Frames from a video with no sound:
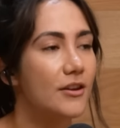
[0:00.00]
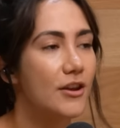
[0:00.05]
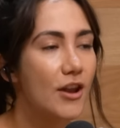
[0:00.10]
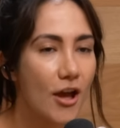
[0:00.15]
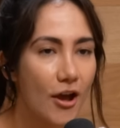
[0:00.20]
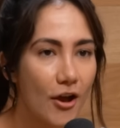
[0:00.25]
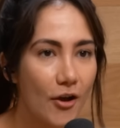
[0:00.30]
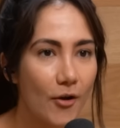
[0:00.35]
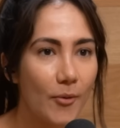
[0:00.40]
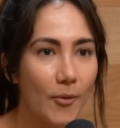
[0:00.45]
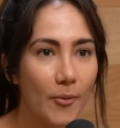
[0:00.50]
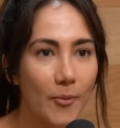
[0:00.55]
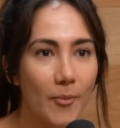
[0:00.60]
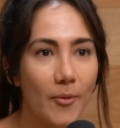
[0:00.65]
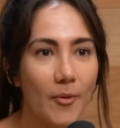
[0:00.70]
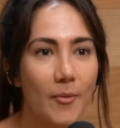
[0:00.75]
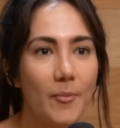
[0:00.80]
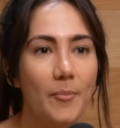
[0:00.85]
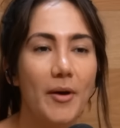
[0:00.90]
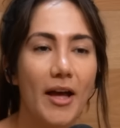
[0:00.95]
No,
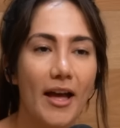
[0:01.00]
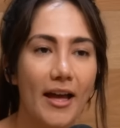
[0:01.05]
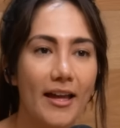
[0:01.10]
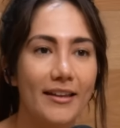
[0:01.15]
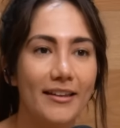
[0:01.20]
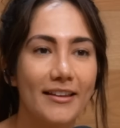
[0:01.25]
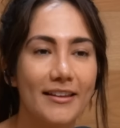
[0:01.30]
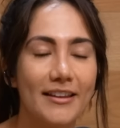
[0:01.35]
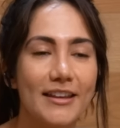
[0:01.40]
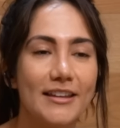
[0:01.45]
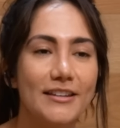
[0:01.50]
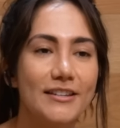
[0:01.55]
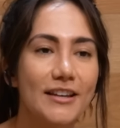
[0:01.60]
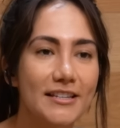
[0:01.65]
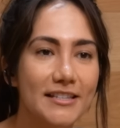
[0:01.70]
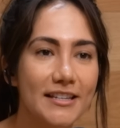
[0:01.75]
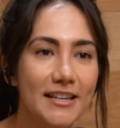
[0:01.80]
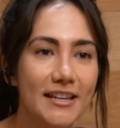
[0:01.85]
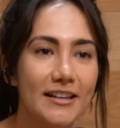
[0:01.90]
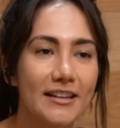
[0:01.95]
okay. But he
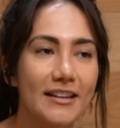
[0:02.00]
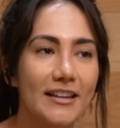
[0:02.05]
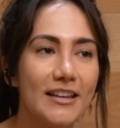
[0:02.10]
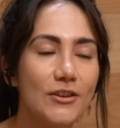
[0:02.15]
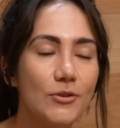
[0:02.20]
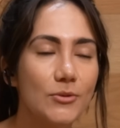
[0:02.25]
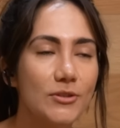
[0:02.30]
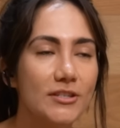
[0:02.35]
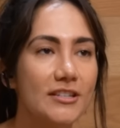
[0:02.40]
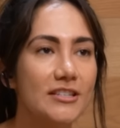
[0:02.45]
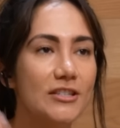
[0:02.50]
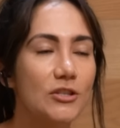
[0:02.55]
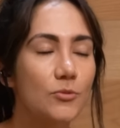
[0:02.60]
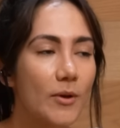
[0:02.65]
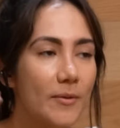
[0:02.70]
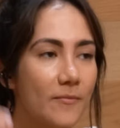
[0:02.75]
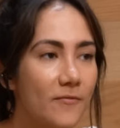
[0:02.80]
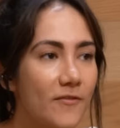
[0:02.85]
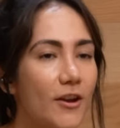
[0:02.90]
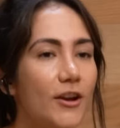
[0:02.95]
used to
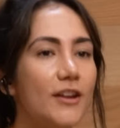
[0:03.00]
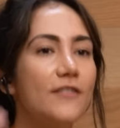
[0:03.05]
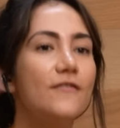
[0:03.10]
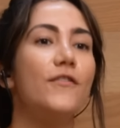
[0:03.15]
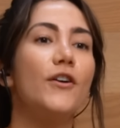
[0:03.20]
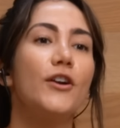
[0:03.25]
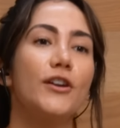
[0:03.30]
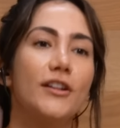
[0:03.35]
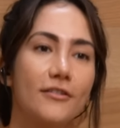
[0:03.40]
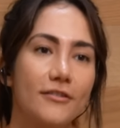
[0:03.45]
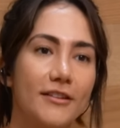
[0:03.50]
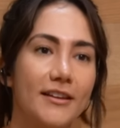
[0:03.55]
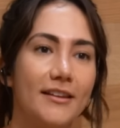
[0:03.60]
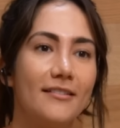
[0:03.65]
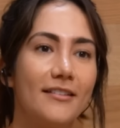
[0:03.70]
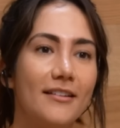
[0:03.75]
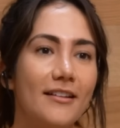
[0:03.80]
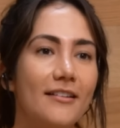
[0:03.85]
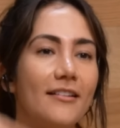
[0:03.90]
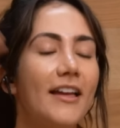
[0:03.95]
swim very vertically.